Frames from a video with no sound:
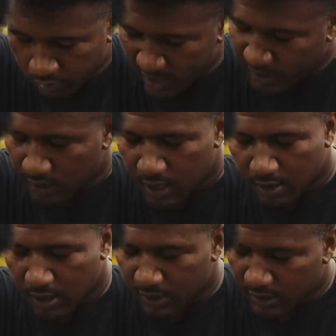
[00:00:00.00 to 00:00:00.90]
bless
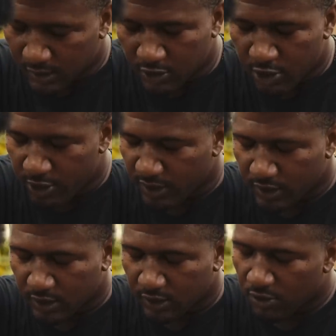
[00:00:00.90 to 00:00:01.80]
her and this journey
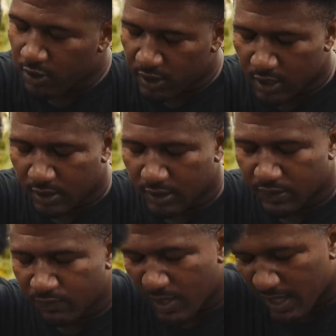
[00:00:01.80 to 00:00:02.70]
she's going on,
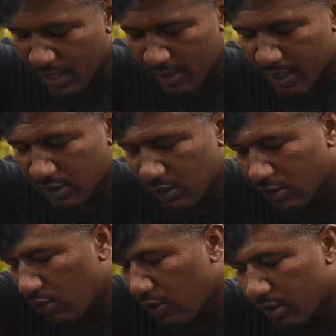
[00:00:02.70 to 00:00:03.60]
this plane that she's
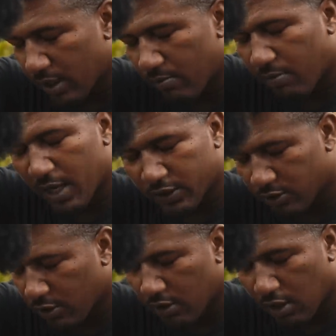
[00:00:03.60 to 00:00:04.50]
going on. Bless
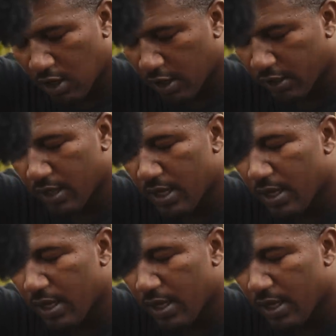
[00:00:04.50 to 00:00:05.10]
her, Lord.